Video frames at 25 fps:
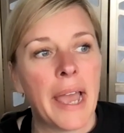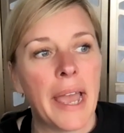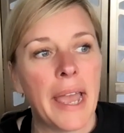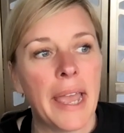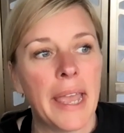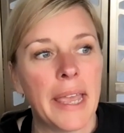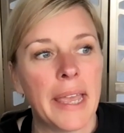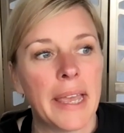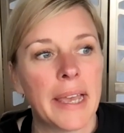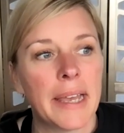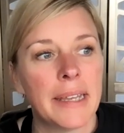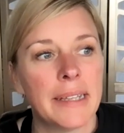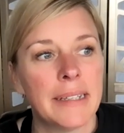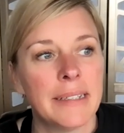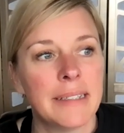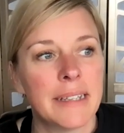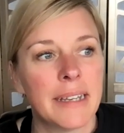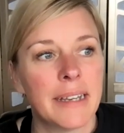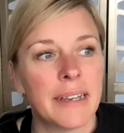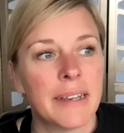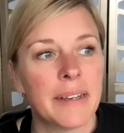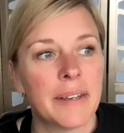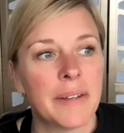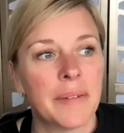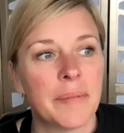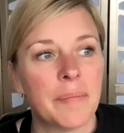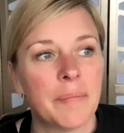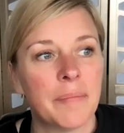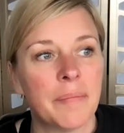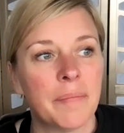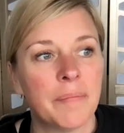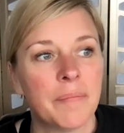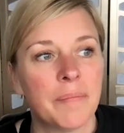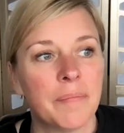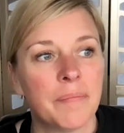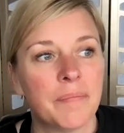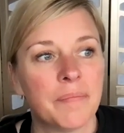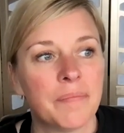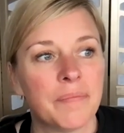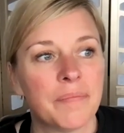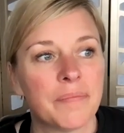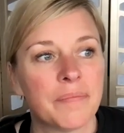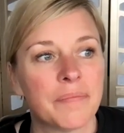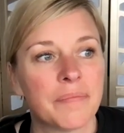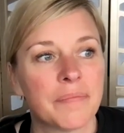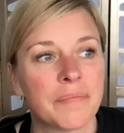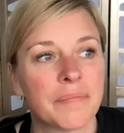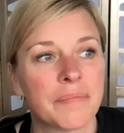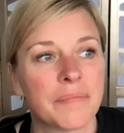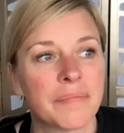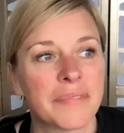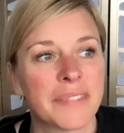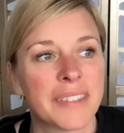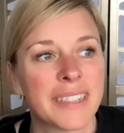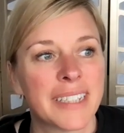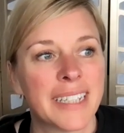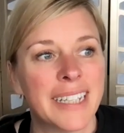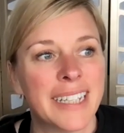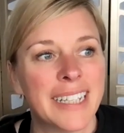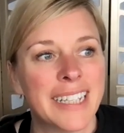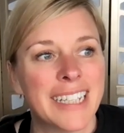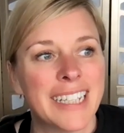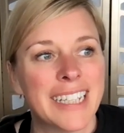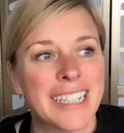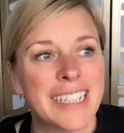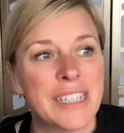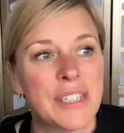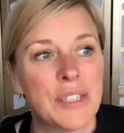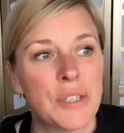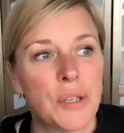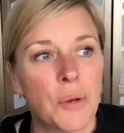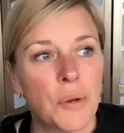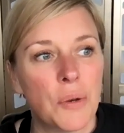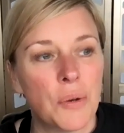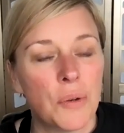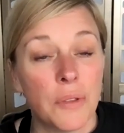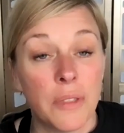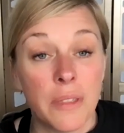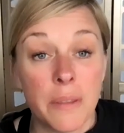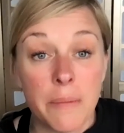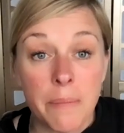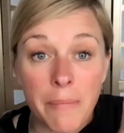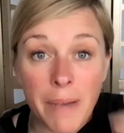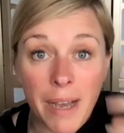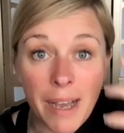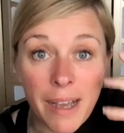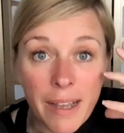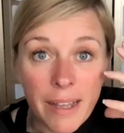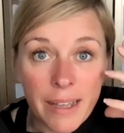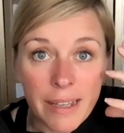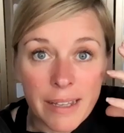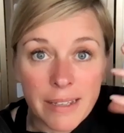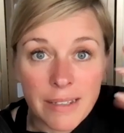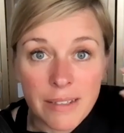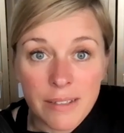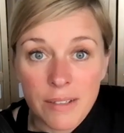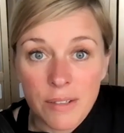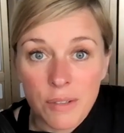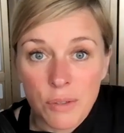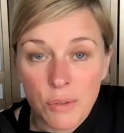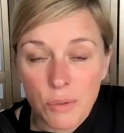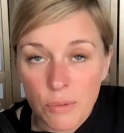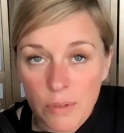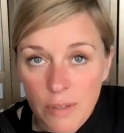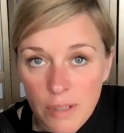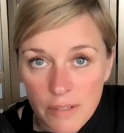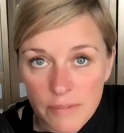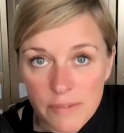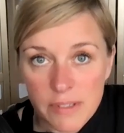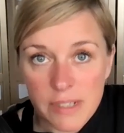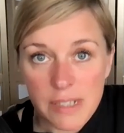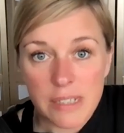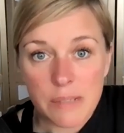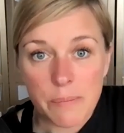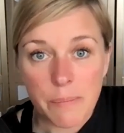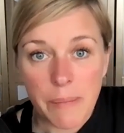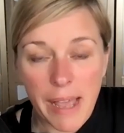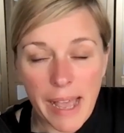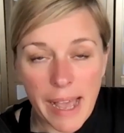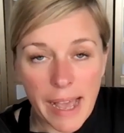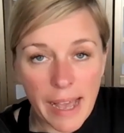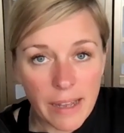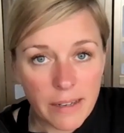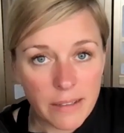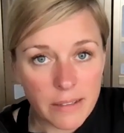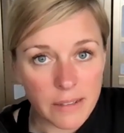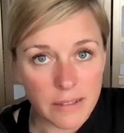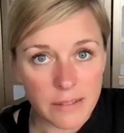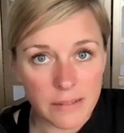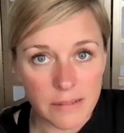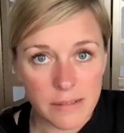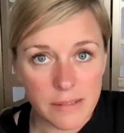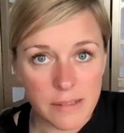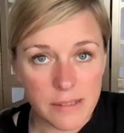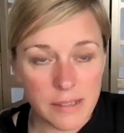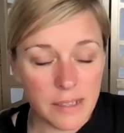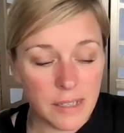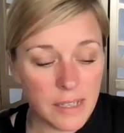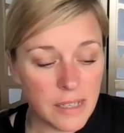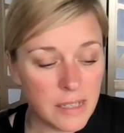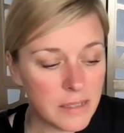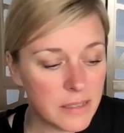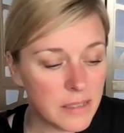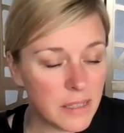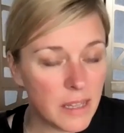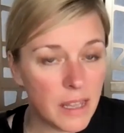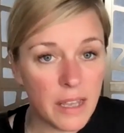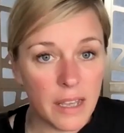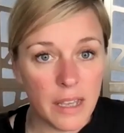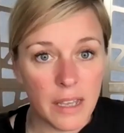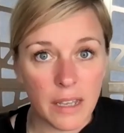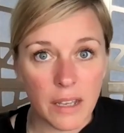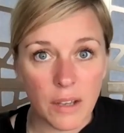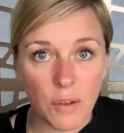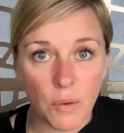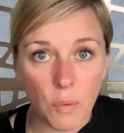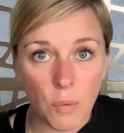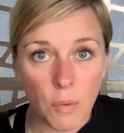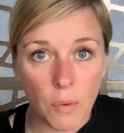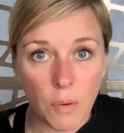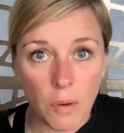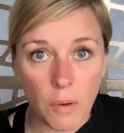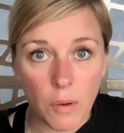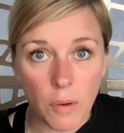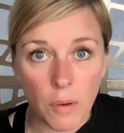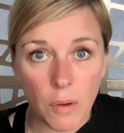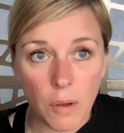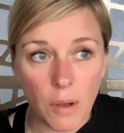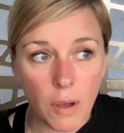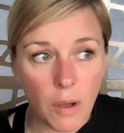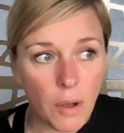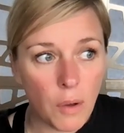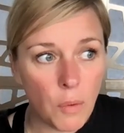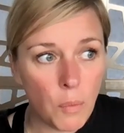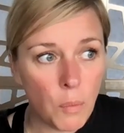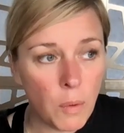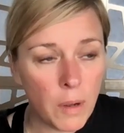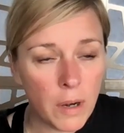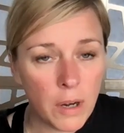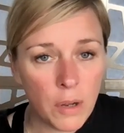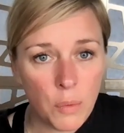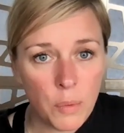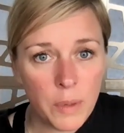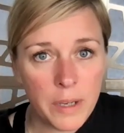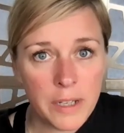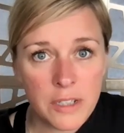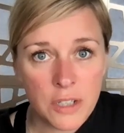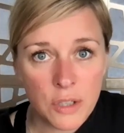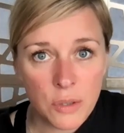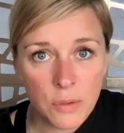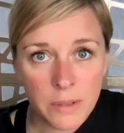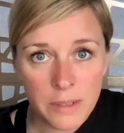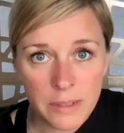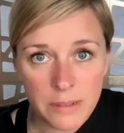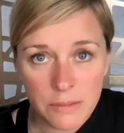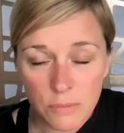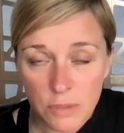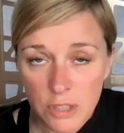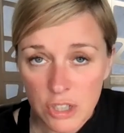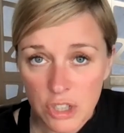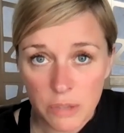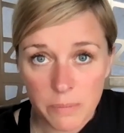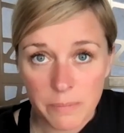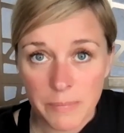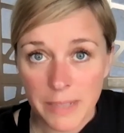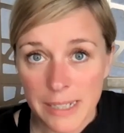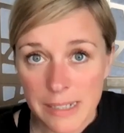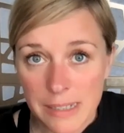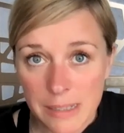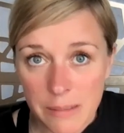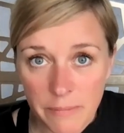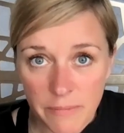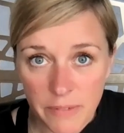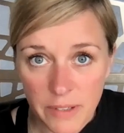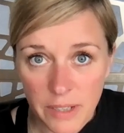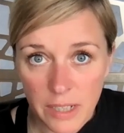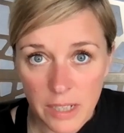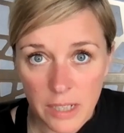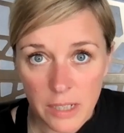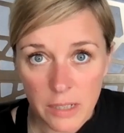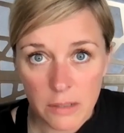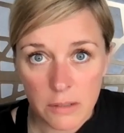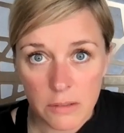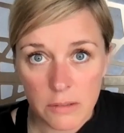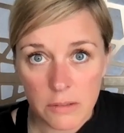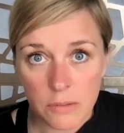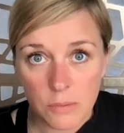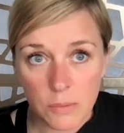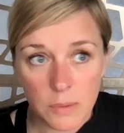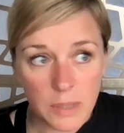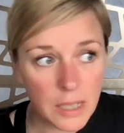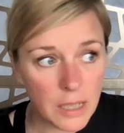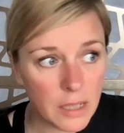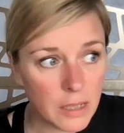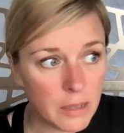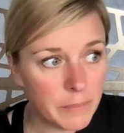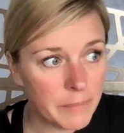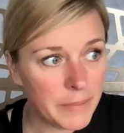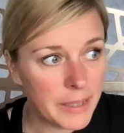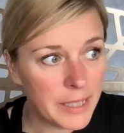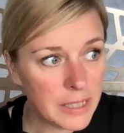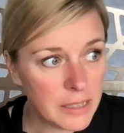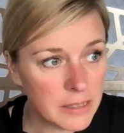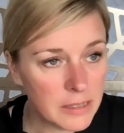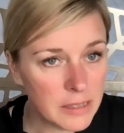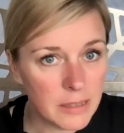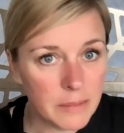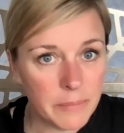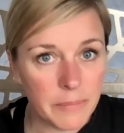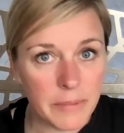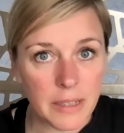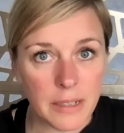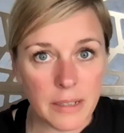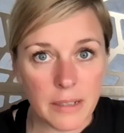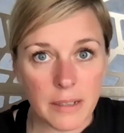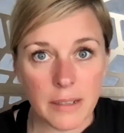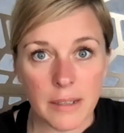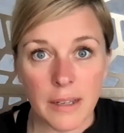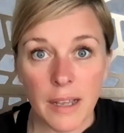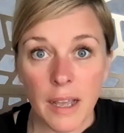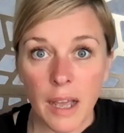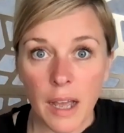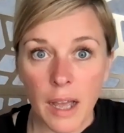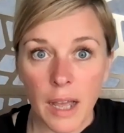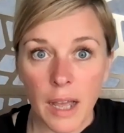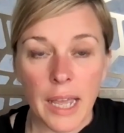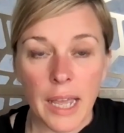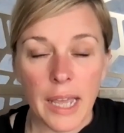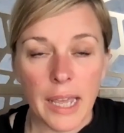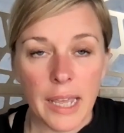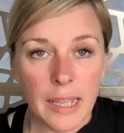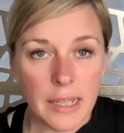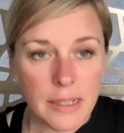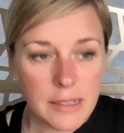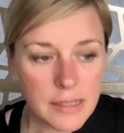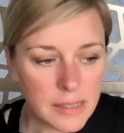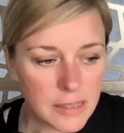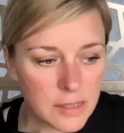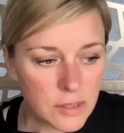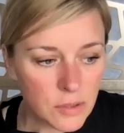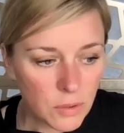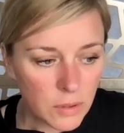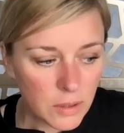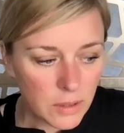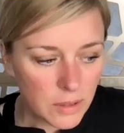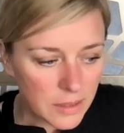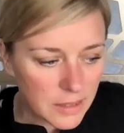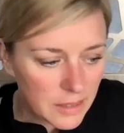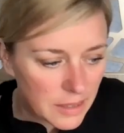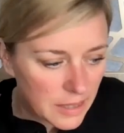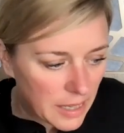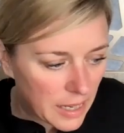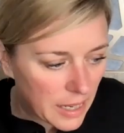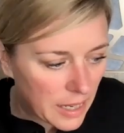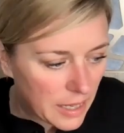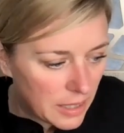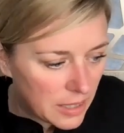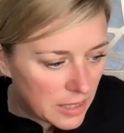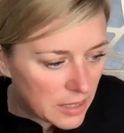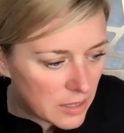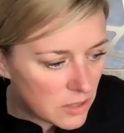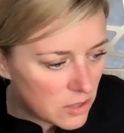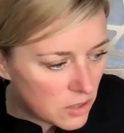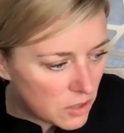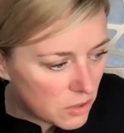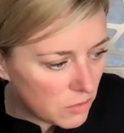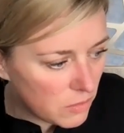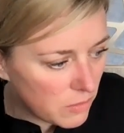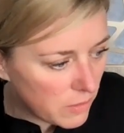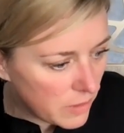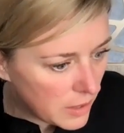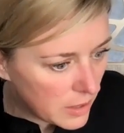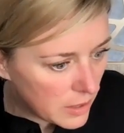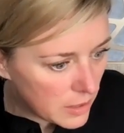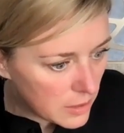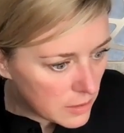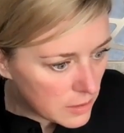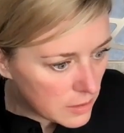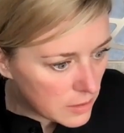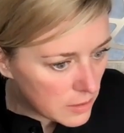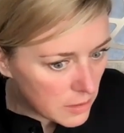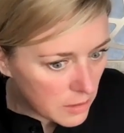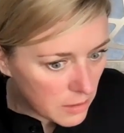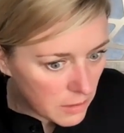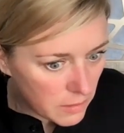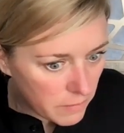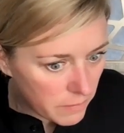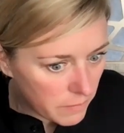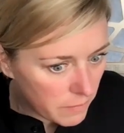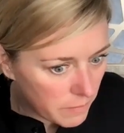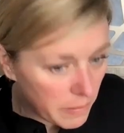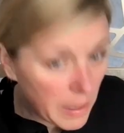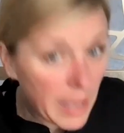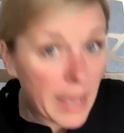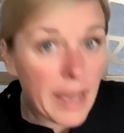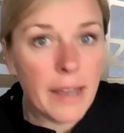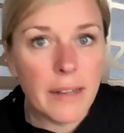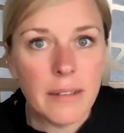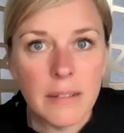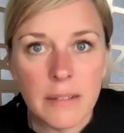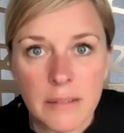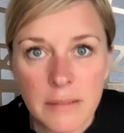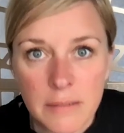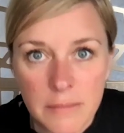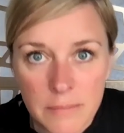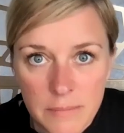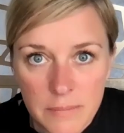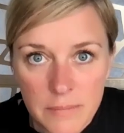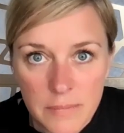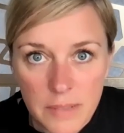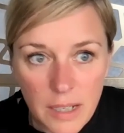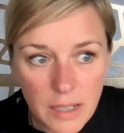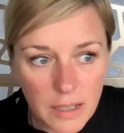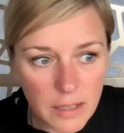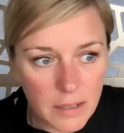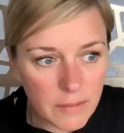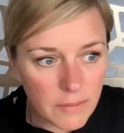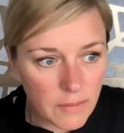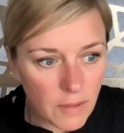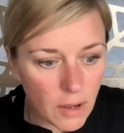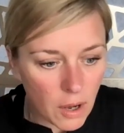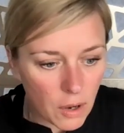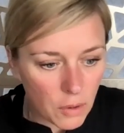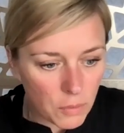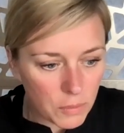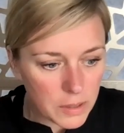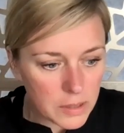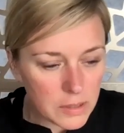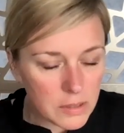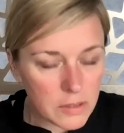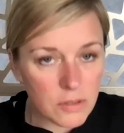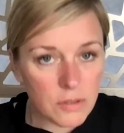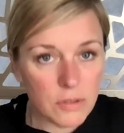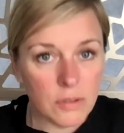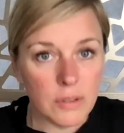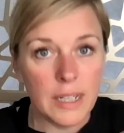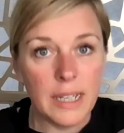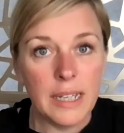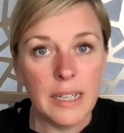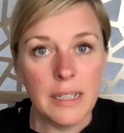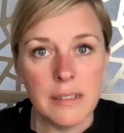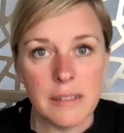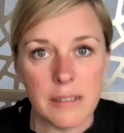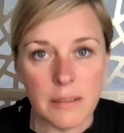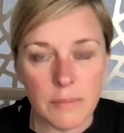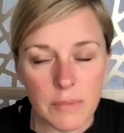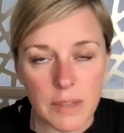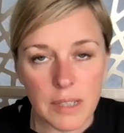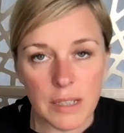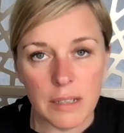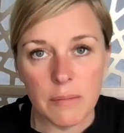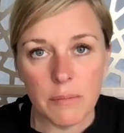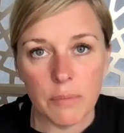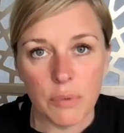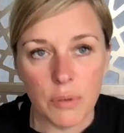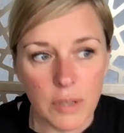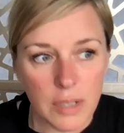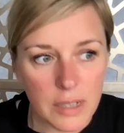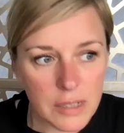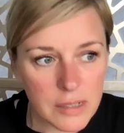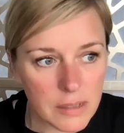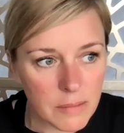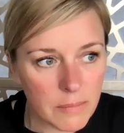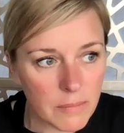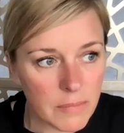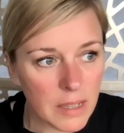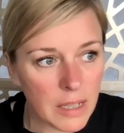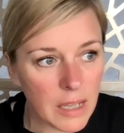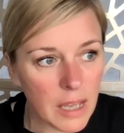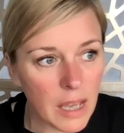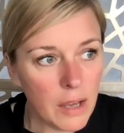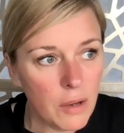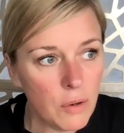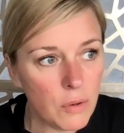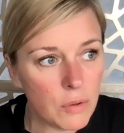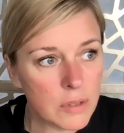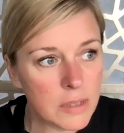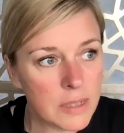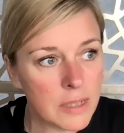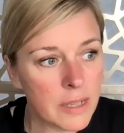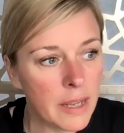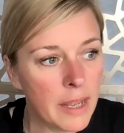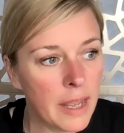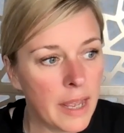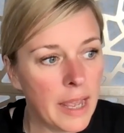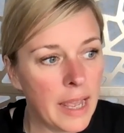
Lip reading: And so the mind, who loves its patterns, is like, what are we doing? We should make some videos. We got to make something. It sort of got into this pattern of always creating something and putting something out.